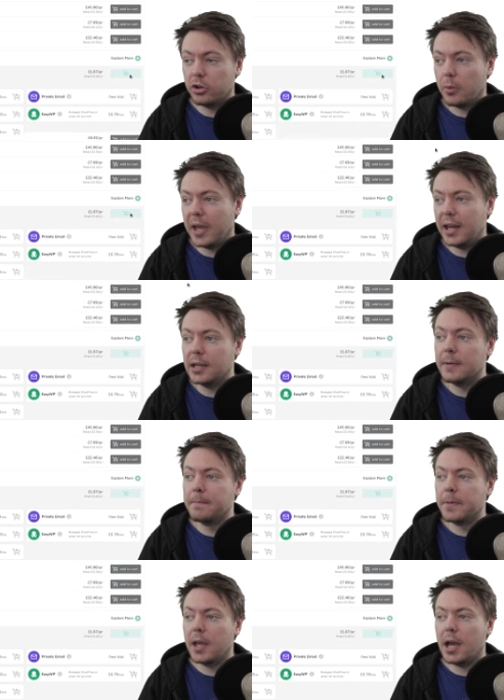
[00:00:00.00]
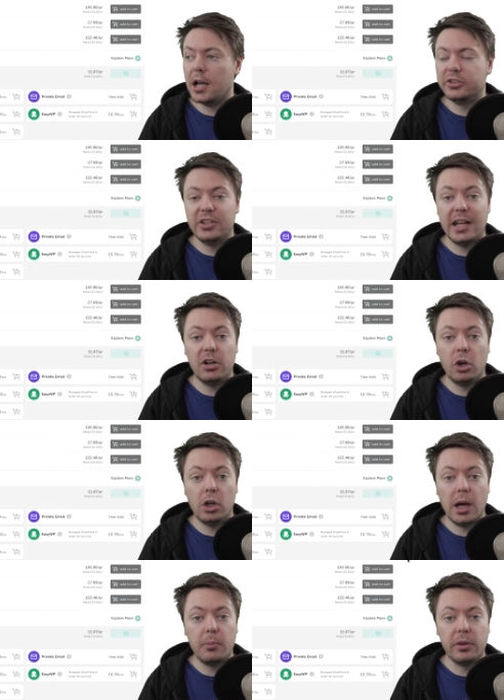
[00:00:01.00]
domain, I'll set it
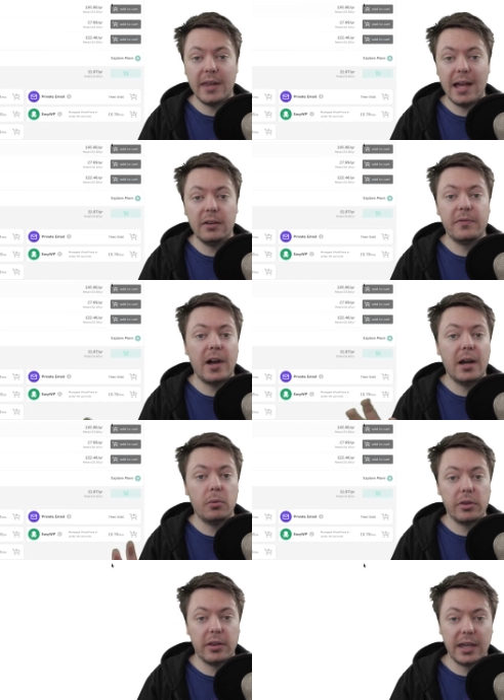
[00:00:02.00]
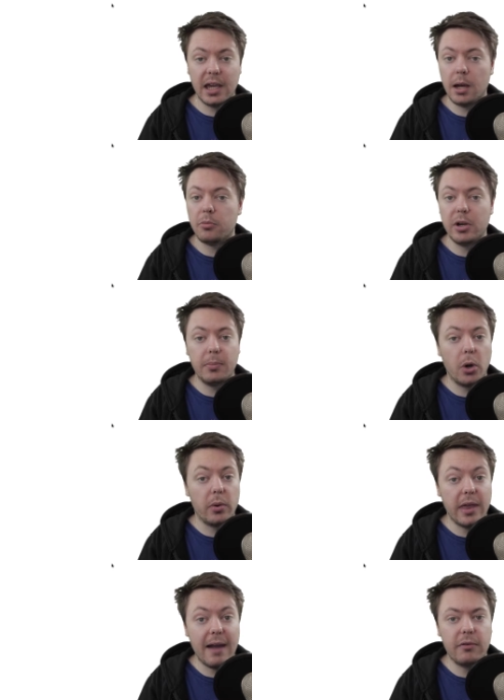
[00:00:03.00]
all up with Netlify, with the GitHub repo,
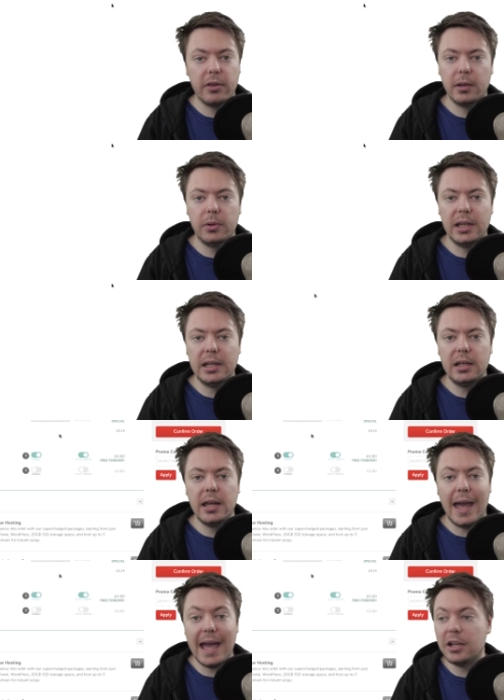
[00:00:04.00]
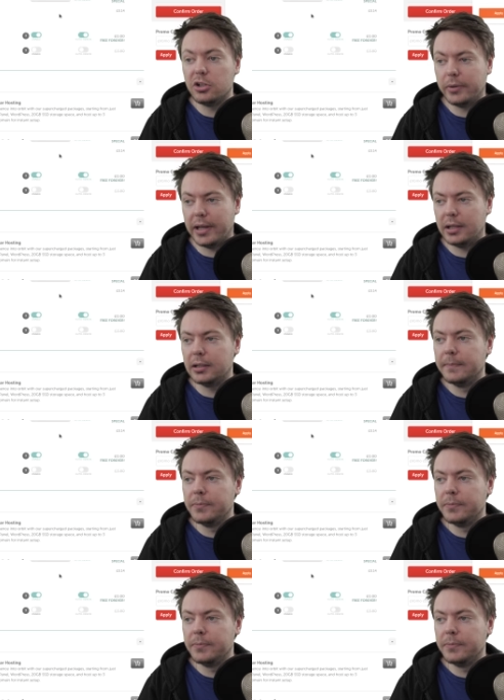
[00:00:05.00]
with everything we need end to end.